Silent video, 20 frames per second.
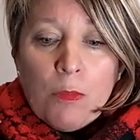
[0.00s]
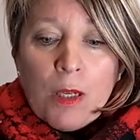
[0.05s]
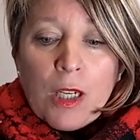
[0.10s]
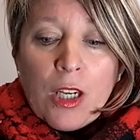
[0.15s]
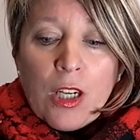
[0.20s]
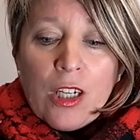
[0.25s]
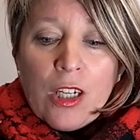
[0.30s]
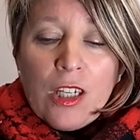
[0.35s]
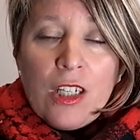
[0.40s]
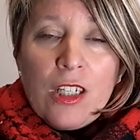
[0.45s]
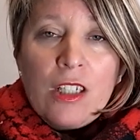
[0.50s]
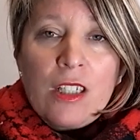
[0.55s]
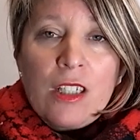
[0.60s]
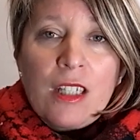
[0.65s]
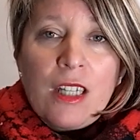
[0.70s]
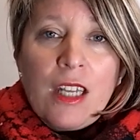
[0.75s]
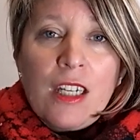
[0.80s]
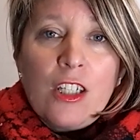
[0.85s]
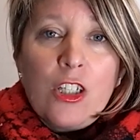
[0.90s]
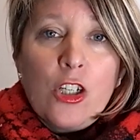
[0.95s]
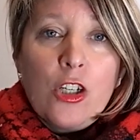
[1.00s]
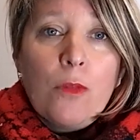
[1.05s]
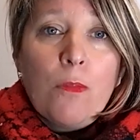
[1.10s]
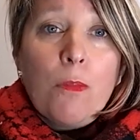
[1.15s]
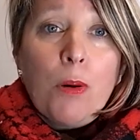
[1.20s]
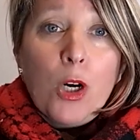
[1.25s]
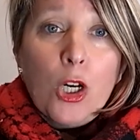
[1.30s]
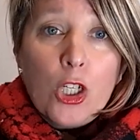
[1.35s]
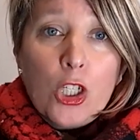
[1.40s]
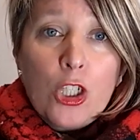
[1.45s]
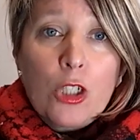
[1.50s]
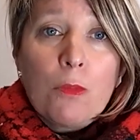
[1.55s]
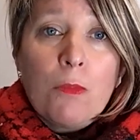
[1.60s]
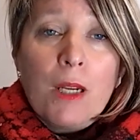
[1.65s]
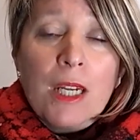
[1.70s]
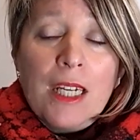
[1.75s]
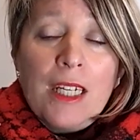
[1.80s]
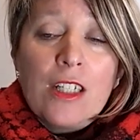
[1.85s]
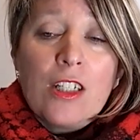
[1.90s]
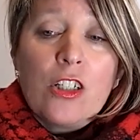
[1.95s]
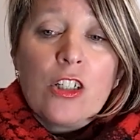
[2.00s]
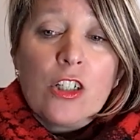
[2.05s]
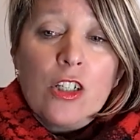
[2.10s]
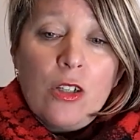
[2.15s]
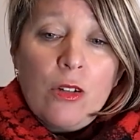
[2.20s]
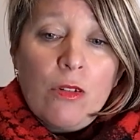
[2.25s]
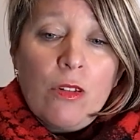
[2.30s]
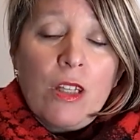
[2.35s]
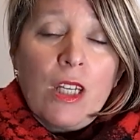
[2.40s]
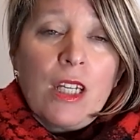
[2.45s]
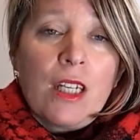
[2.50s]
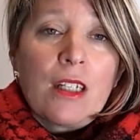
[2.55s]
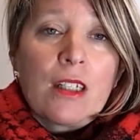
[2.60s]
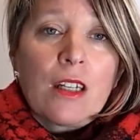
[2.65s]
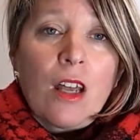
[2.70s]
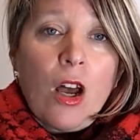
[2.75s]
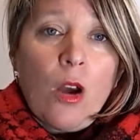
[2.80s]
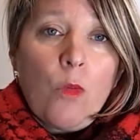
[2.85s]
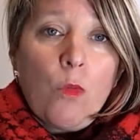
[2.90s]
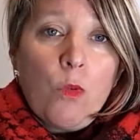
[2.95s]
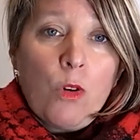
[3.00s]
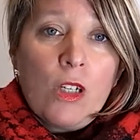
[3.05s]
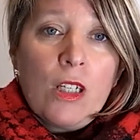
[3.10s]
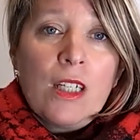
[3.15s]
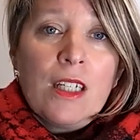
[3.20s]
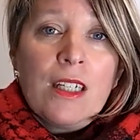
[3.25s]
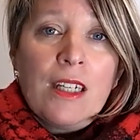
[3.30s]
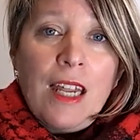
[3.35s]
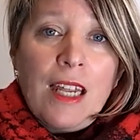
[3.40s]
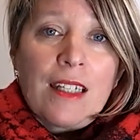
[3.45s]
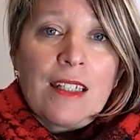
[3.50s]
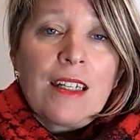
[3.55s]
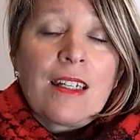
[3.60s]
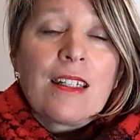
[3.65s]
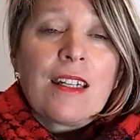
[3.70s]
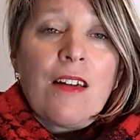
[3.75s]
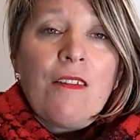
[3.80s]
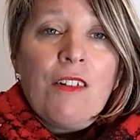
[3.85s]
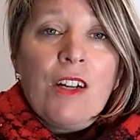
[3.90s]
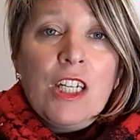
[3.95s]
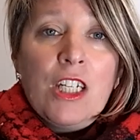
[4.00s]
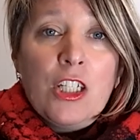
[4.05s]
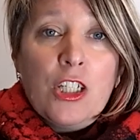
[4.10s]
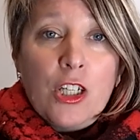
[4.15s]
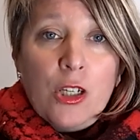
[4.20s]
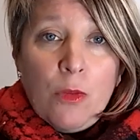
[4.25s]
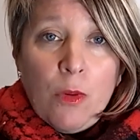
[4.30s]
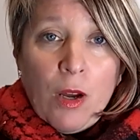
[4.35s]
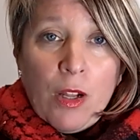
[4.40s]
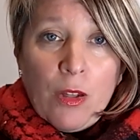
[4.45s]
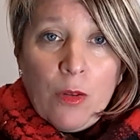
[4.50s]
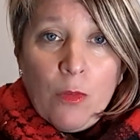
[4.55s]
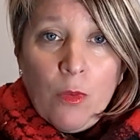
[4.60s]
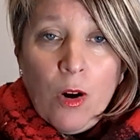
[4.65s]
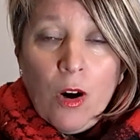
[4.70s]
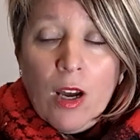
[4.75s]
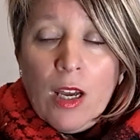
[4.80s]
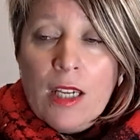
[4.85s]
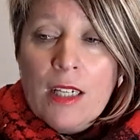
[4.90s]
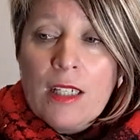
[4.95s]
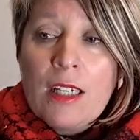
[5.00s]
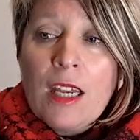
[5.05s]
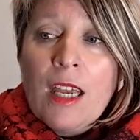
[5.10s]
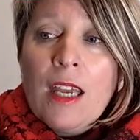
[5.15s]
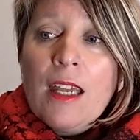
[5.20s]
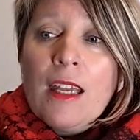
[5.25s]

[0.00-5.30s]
because they do push me to do things that I wouldn't necessarily do otherwise.